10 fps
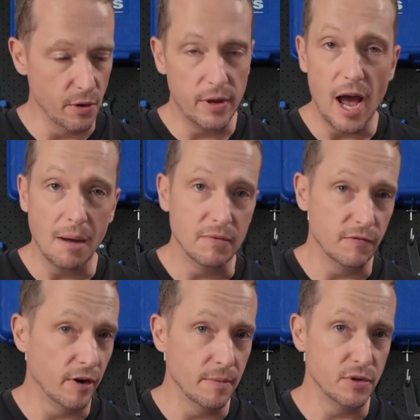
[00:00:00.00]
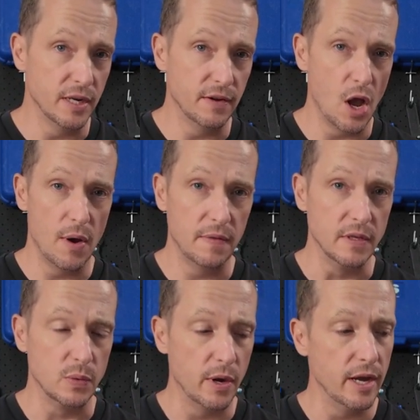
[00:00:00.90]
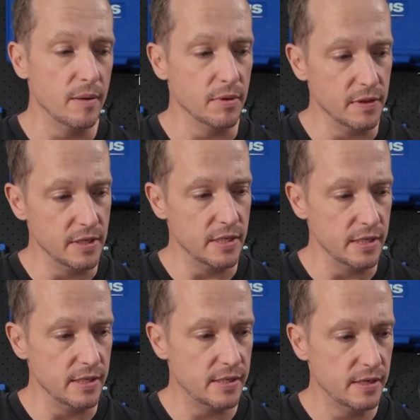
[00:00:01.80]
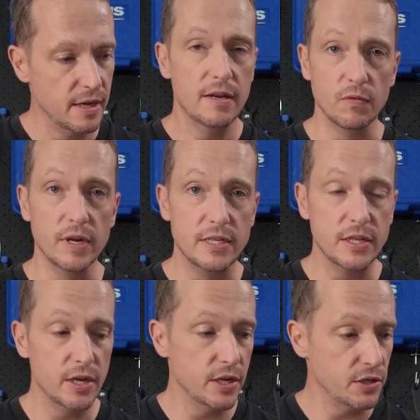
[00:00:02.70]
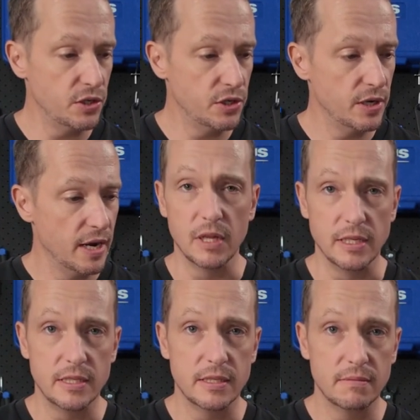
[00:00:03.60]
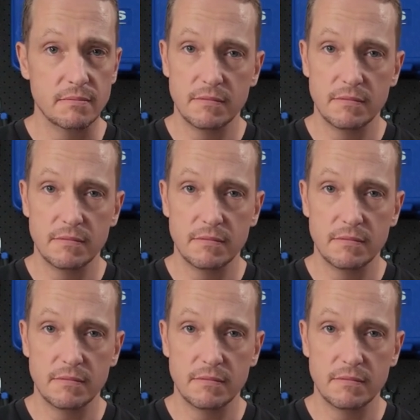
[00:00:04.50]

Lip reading: No carbon frame should ever go out this way, but this is for research. Let's